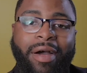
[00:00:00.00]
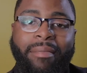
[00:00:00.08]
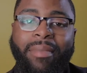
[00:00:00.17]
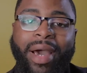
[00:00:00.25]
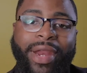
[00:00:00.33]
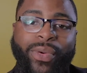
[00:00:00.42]

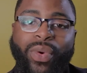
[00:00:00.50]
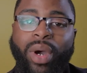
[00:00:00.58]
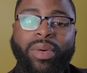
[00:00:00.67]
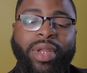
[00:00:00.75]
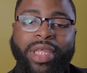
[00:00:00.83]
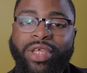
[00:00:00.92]
money
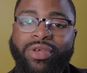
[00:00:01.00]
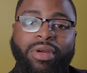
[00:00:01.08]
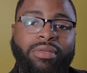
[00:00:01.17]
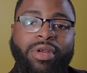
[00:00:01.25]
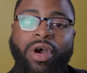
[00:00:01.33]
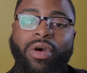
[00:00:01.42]
rolling. You
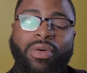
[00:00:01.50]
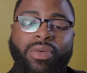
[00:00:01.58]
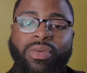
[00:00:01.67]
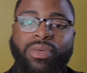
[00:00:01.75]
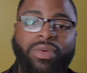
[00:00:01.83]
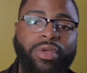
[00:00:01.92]
don't
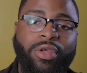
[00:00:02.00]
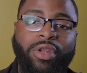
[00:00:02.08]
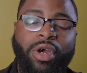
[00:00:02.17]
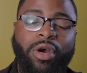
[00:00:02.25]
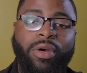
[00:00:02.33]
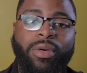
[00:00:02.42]
know,
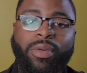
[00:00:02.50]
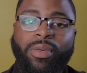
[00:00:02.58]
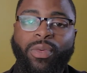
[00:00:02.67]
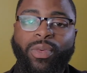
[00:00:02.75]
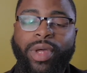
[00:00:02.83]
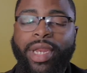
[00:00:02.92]

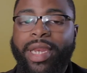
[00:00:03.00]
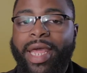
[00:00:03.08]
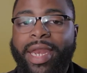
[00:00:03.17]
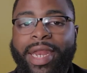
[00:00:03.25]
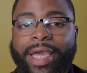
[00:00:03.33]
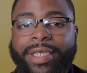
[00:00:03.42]
when
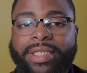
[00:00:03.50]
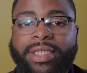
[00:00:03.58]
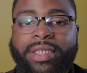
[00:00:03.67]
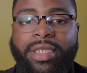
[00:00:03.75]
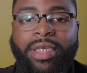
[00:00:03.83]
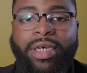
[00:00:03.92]
that next